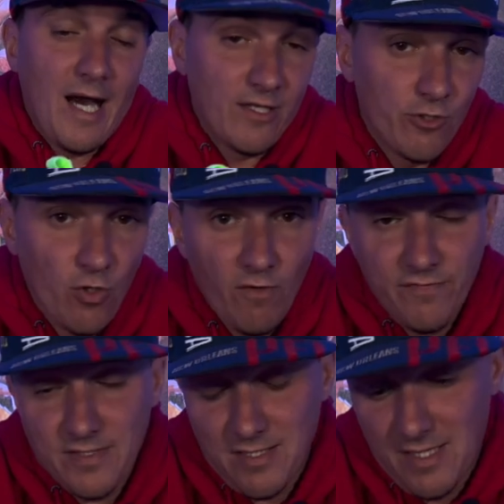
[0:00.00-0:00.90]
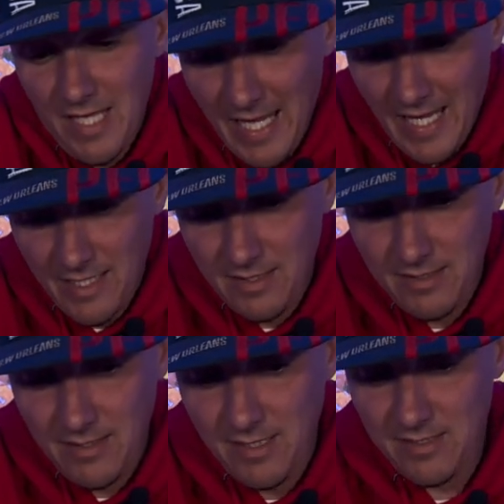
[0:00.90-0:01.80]
I don't know if it's that
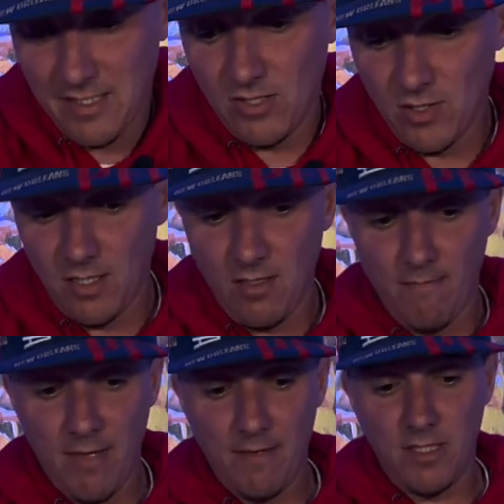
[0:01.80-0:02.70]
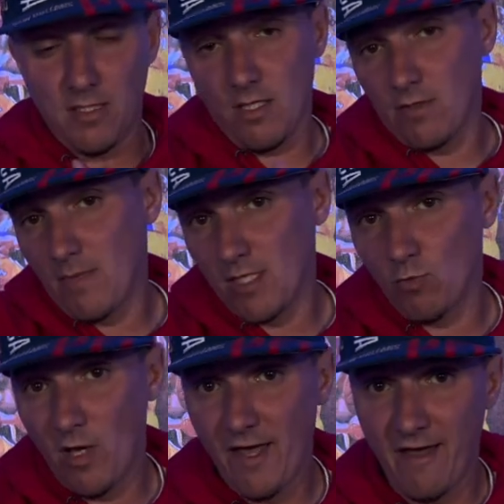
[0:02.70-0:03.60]
that's killing it. Maybe another model
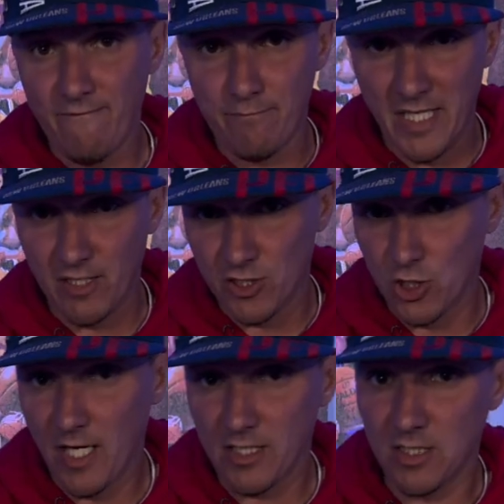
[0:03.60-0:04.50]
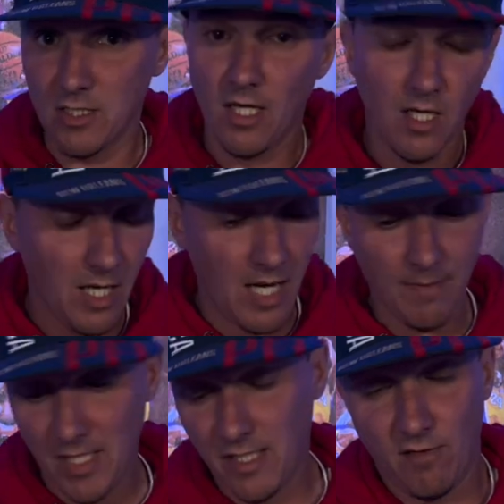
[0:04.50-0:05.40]
will have better traction.
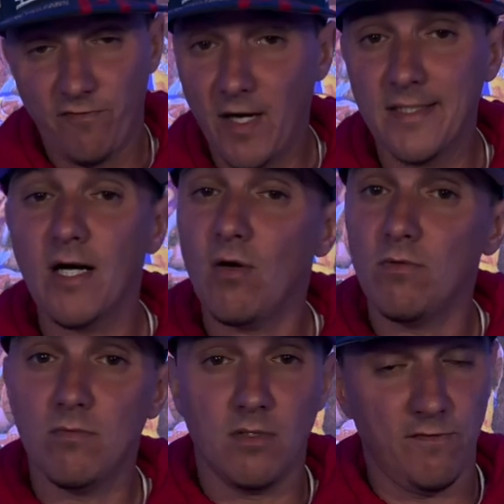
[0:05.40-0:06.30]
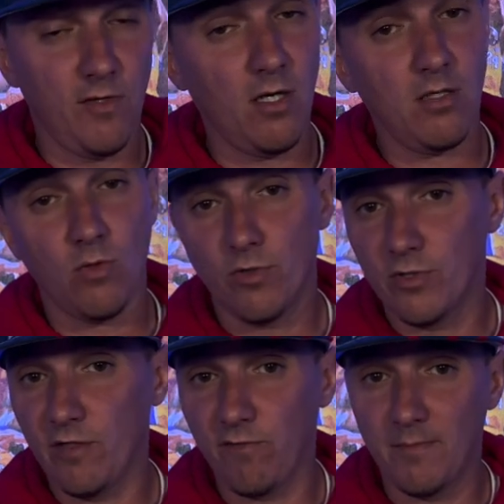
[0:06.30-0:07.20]
I'm not gonna find out. If y'all order
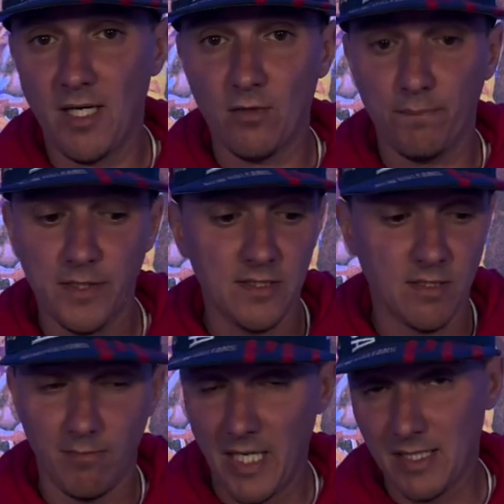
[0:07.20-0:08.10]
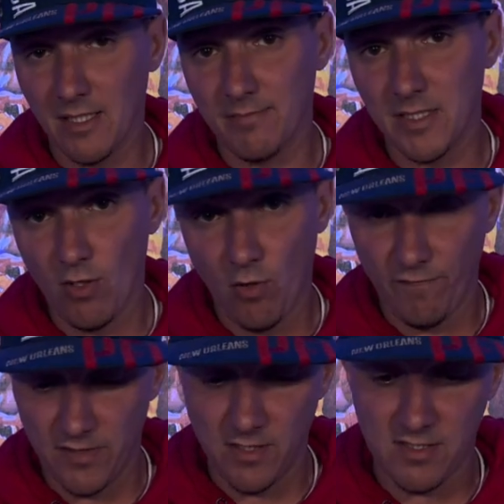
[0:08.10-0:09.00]
a different model, please come back and let me know
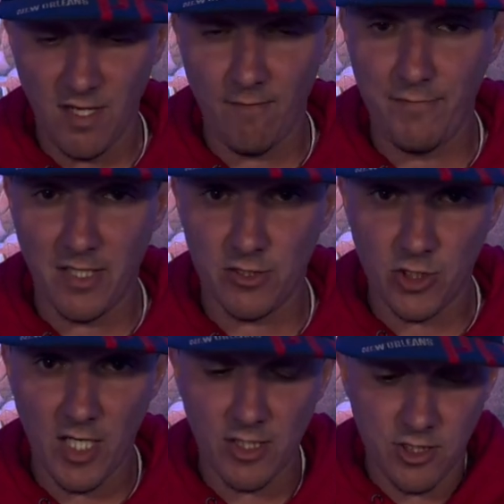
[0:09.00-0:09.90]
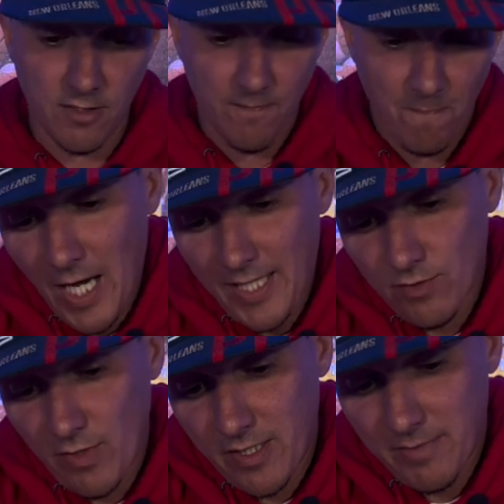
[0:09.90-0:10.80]
if it does have better traction. On the
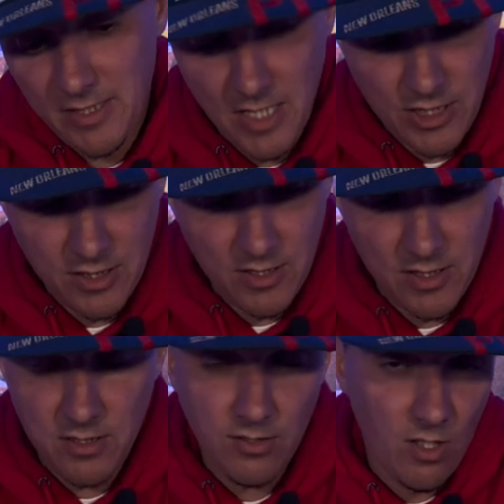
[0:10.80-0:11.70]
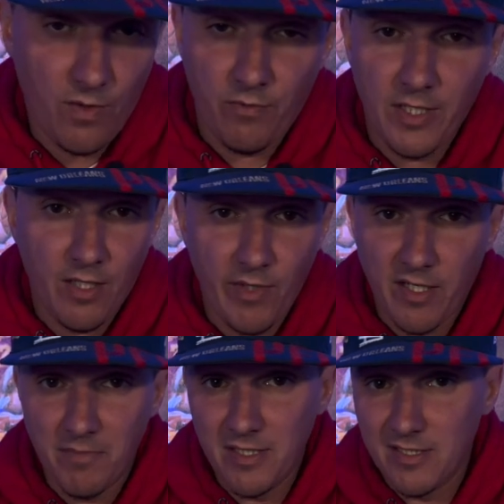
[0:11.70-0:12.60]
recommendations, no, I would not
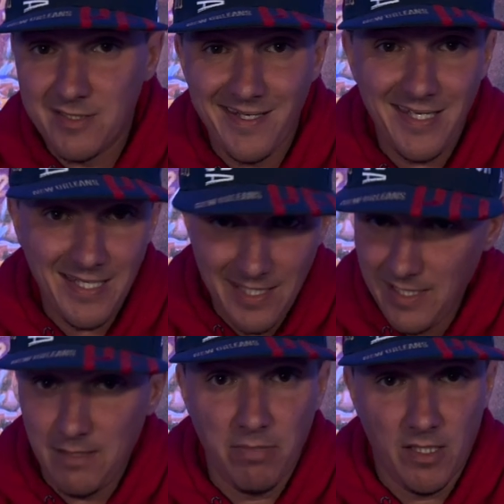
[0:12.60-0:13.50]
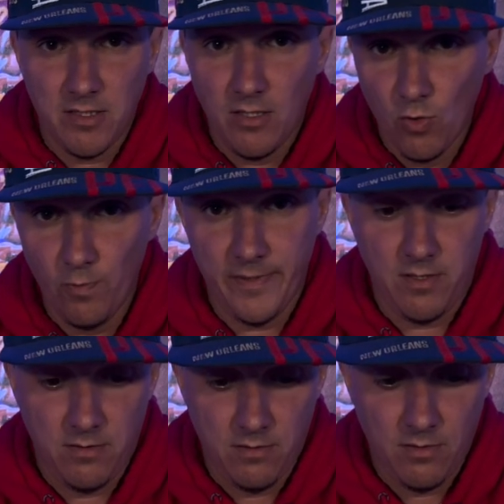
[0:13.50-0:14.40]
recommend this to anybody hooping.
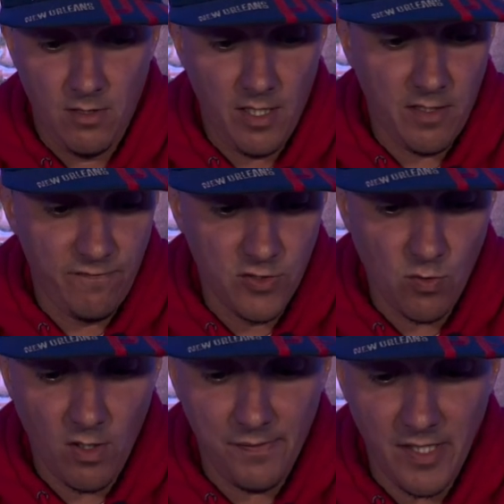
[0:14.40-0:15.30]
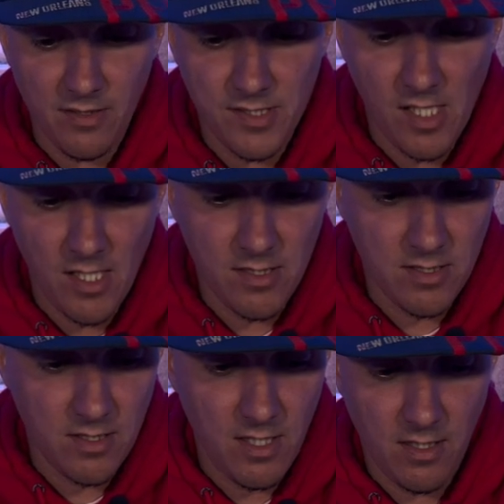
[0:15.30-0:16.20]
Like, if you just wanna play outside
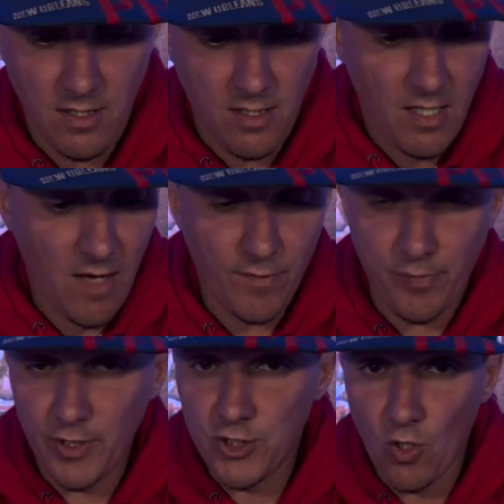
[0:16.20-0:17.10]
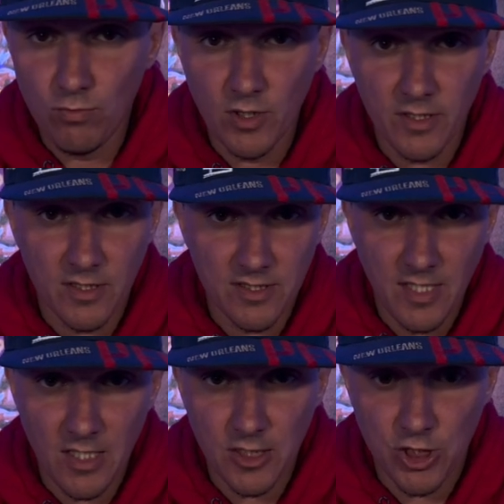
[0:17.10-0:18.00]
and have a pretty dope looking
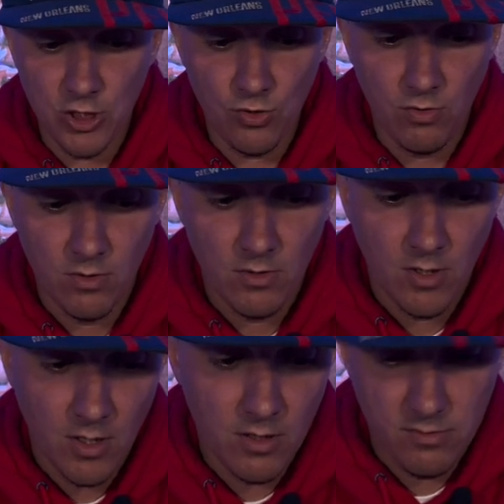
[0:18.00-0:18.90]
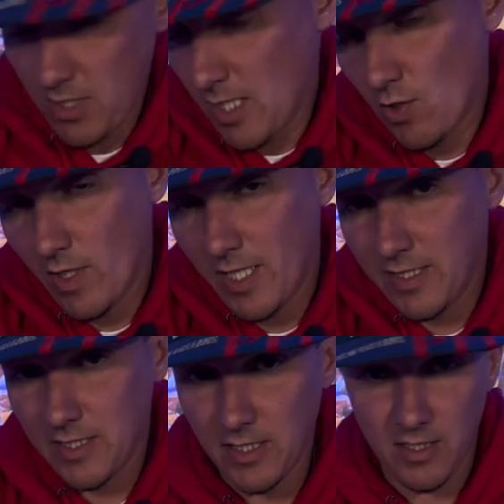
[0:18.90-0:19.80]
aesthetic shoe, yeah, go ahead
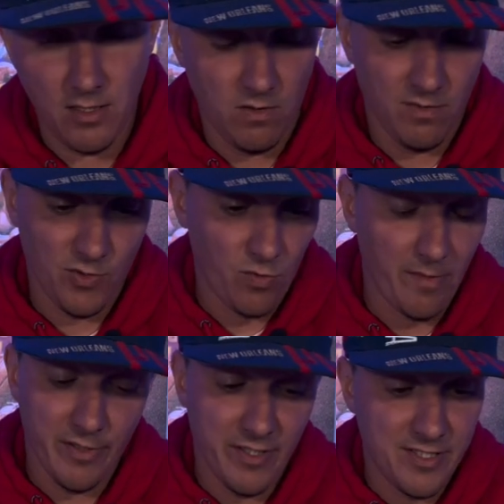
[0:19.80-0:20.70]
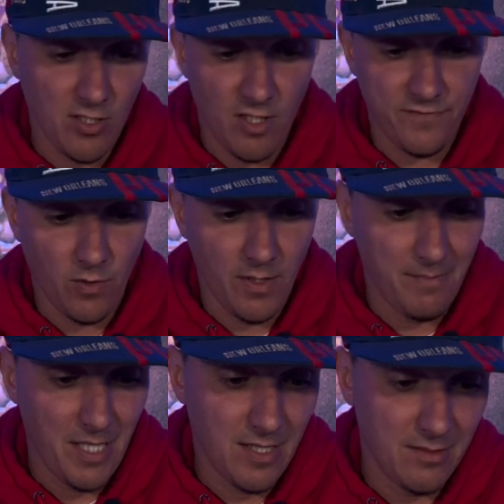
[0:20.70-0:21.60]
and get it. The rubber is soft though on the
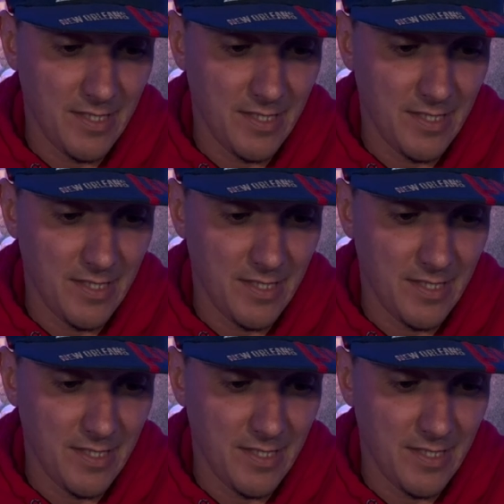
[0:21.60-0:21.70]
bottom.